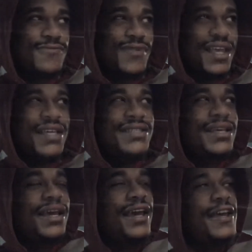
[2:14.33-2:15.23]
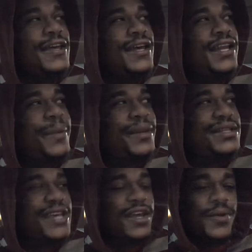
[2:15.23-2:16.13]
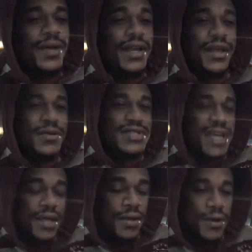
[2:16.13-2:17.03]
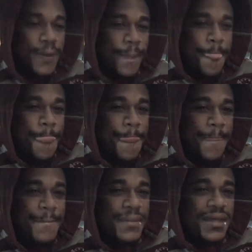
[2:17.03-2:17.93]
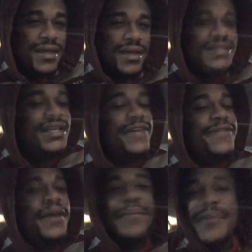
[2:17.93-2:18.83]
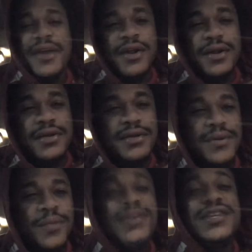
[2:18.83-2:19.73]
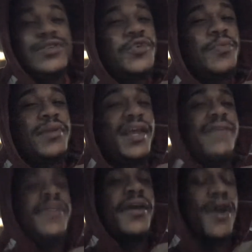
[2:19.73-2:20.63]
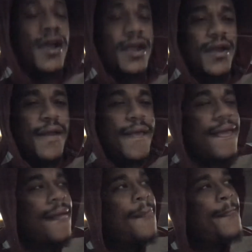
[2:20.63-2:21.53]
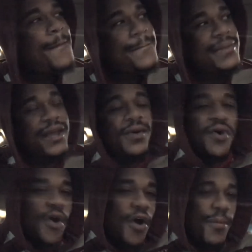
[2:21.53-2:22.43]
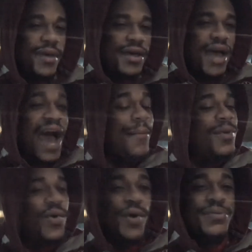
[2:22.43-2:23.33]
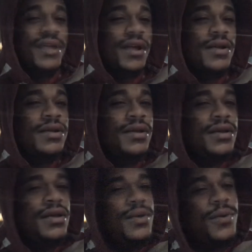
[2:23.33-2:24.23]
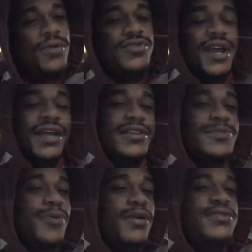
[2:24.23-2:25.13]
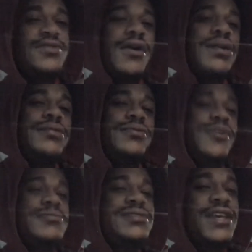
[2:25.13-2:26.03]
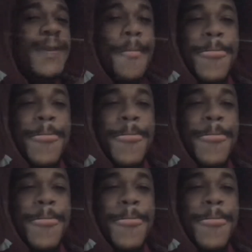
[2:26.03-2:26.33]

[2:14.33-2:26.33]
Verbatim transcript: he said they about to take her in. They gonna check her. He said if they admit her, which he do believe they are, they gonna call me. I'm gonna go up there. We're gonna try to get this party started. You know what I'm saying?